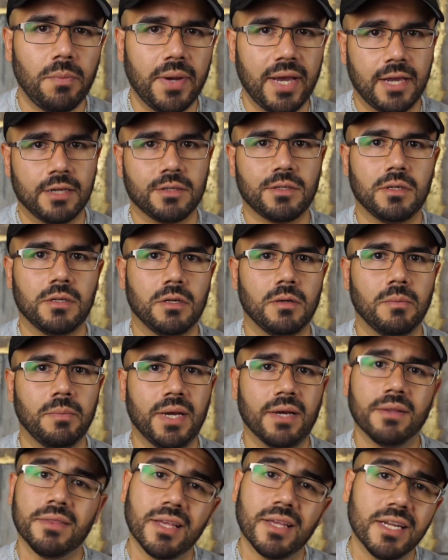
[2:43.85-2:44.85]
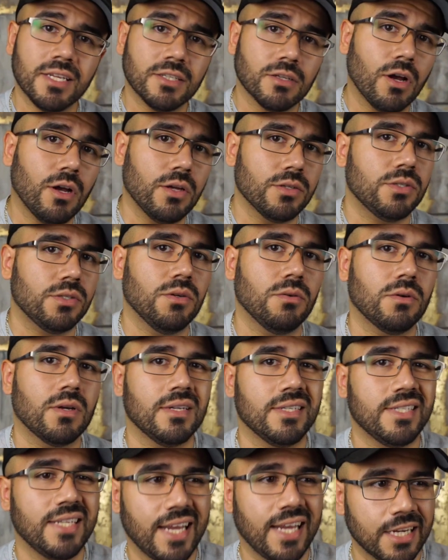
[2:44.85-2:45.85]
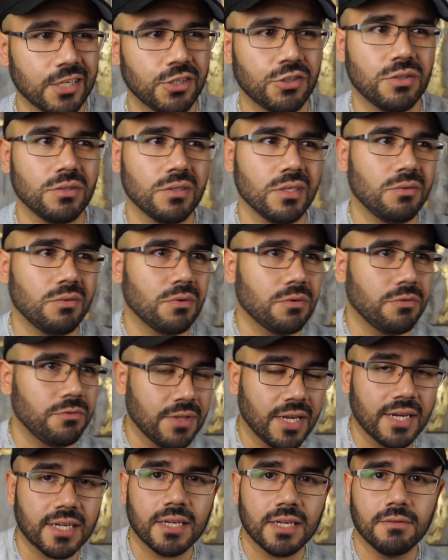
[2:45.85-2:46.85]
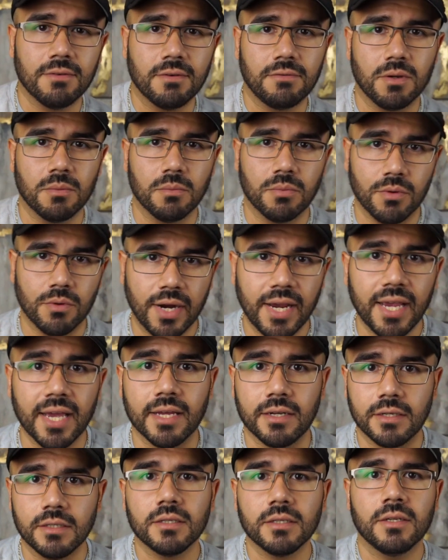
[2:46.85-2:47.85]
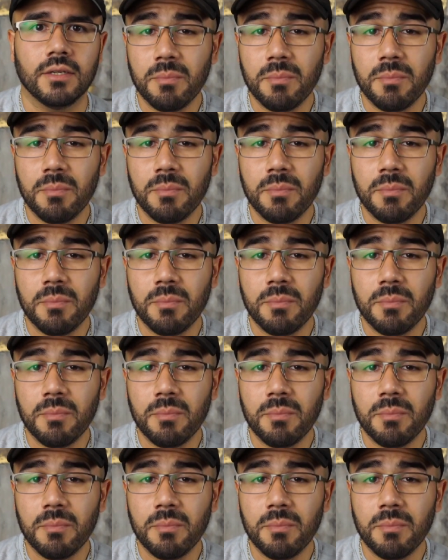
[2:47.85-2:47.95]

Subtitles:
passionate about that is also contextually reflective of your brand,